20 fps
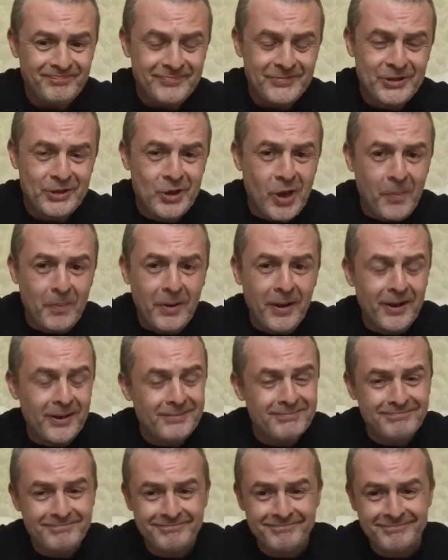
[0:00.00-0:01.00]
Chopper,
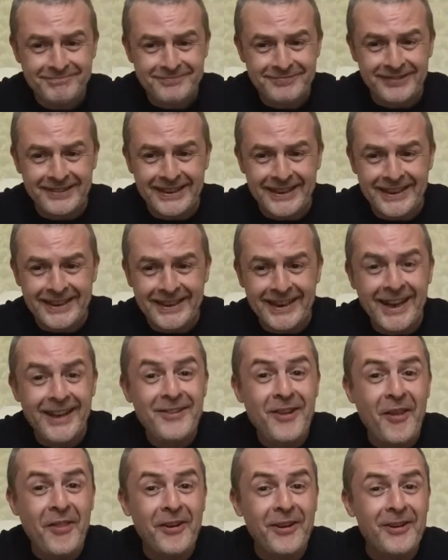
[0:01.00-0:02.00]
brilliant.
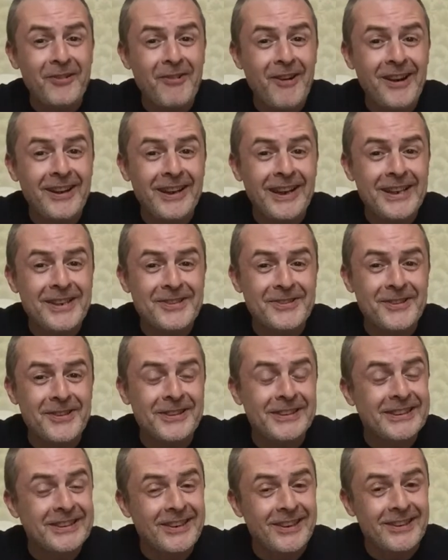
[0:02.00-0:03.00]
Another cranky
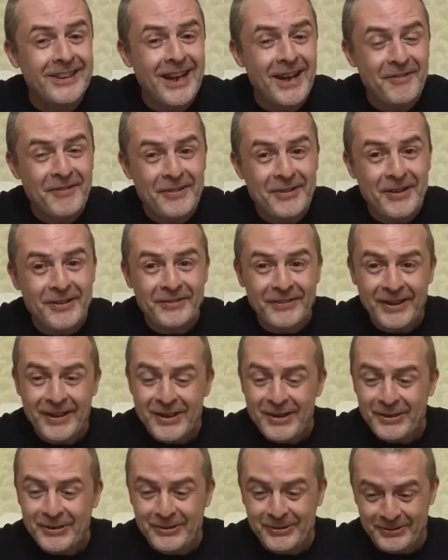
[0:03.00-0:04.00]
droid. You can't have enough
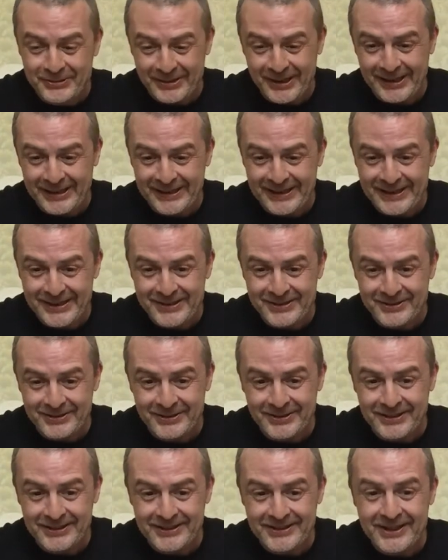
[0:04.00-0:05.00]
cranky
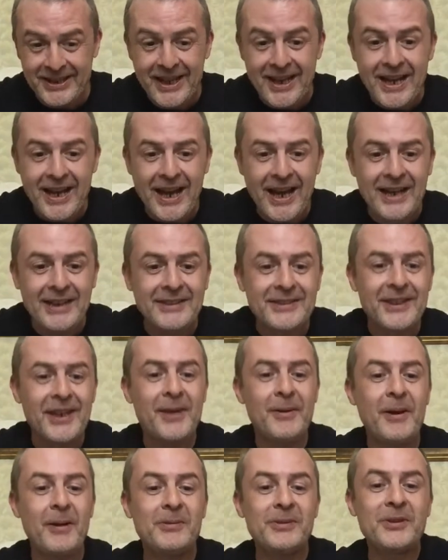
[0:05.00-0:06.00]
droids. And
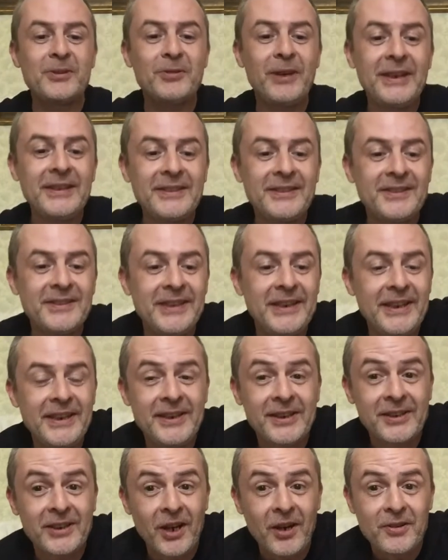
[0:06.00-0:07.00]
it was great to see the
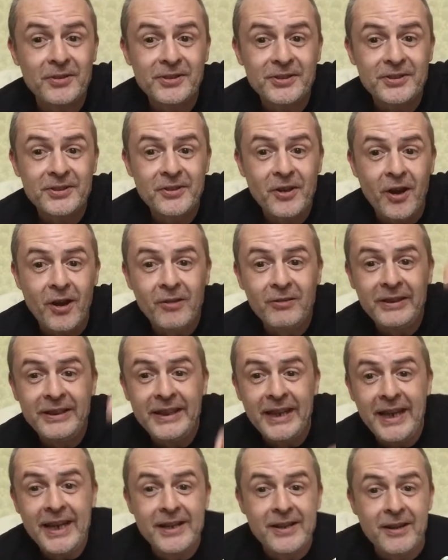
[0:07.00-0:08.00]
Ghost, not only
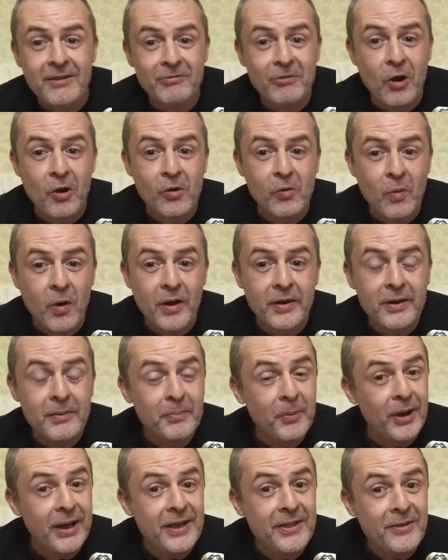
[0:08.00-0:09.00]
in Rogue One,
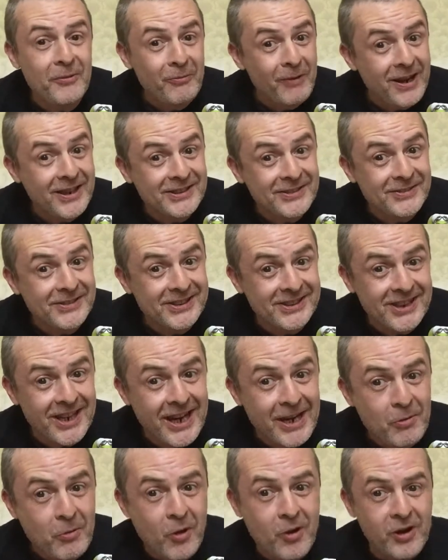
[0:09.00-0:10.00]
but in The Rise of
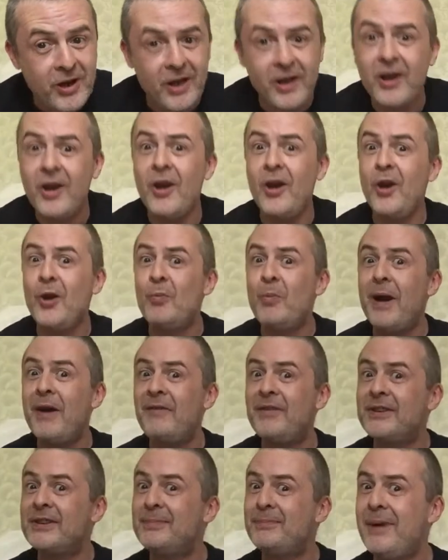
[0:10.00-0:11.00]
Skywalker.
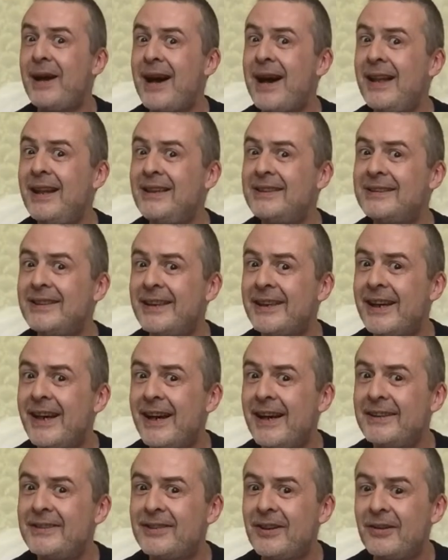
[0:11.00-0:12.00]
Whoever's piloting it,
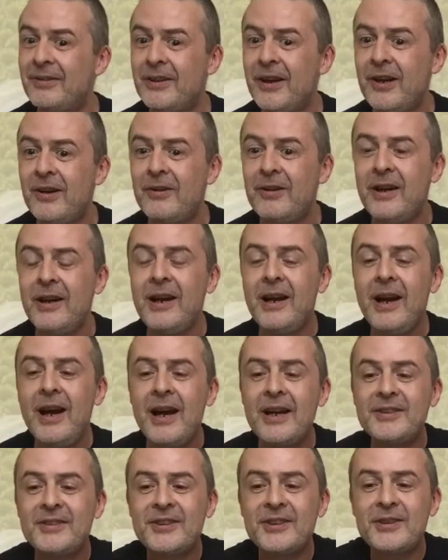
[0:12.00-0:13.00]
I don't know.
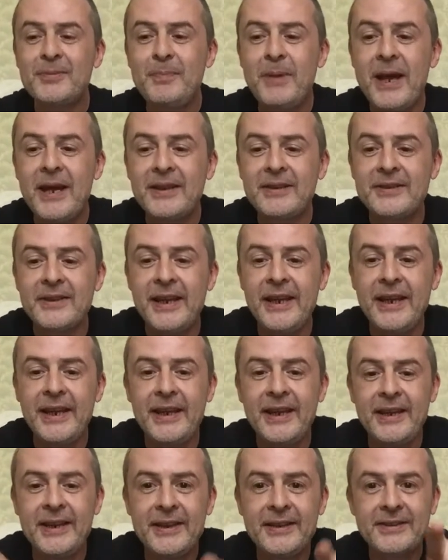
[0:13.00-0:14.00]
I suspect it
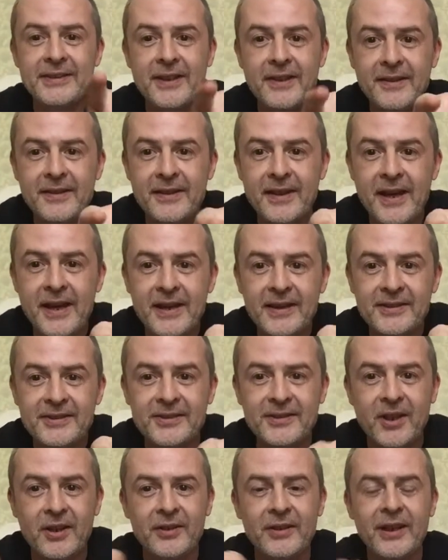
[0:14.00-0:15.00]
is their
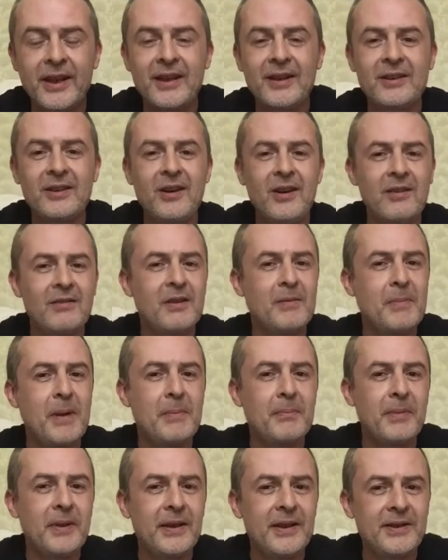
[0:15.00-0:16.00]
son. I can't
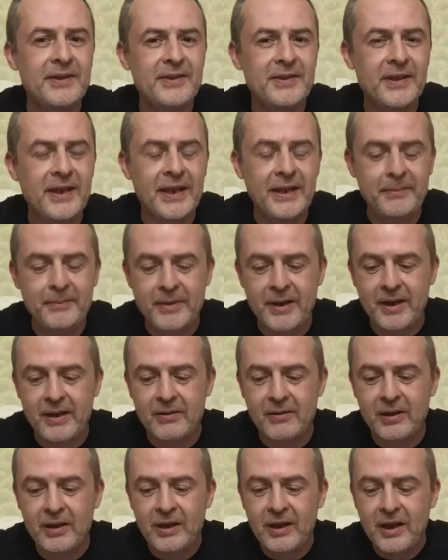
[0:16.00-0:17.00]
remember his name
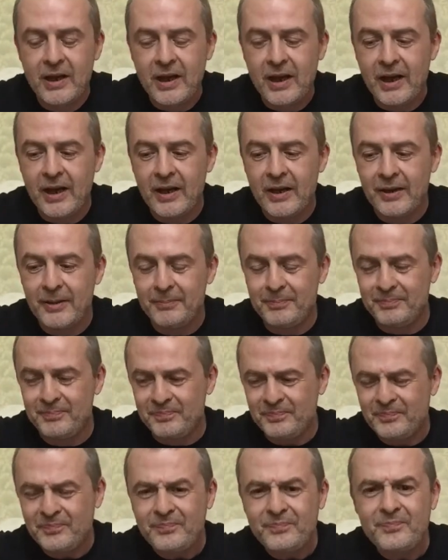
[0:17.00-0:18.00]
now.
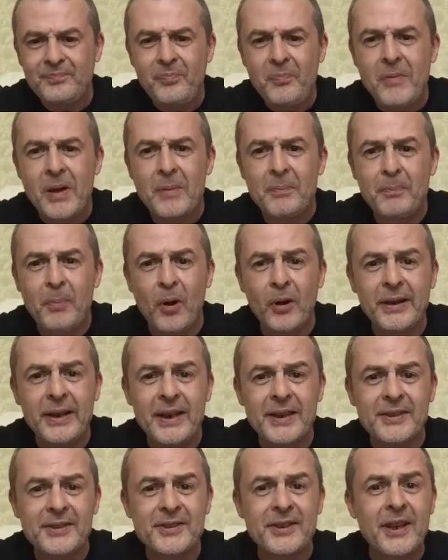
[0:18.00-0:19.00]
But
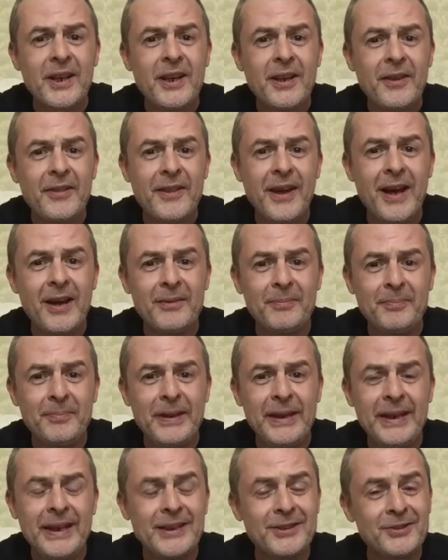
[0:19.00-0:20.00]
yes, that would
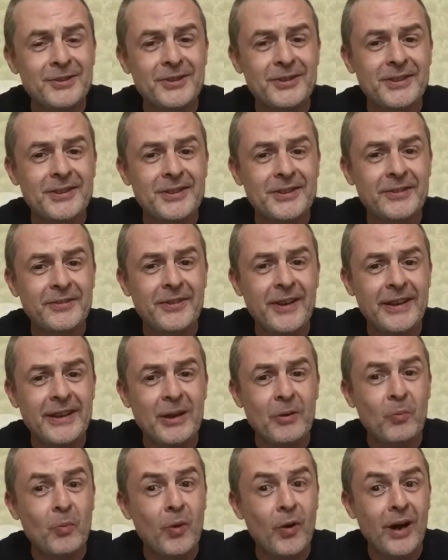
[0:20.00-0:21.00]
be interesting to find
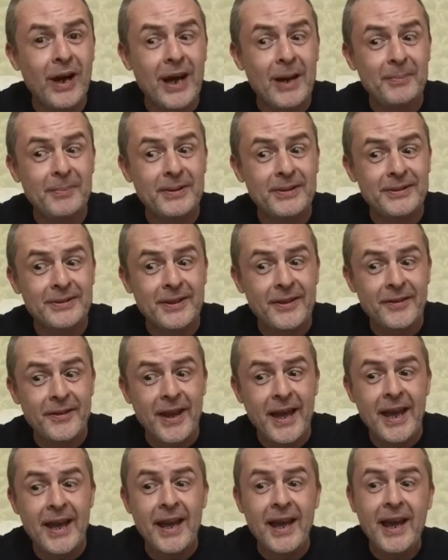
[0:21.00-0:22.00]
out what happened
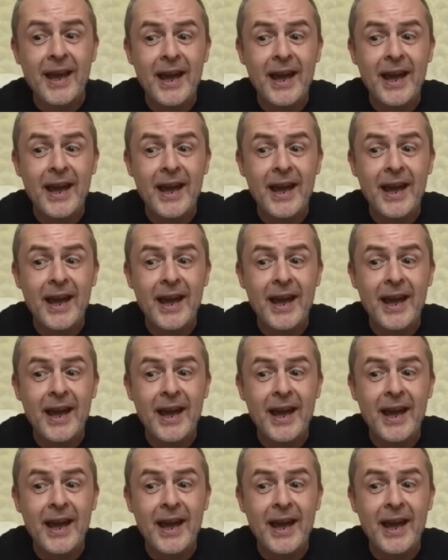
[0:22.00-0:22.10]
there.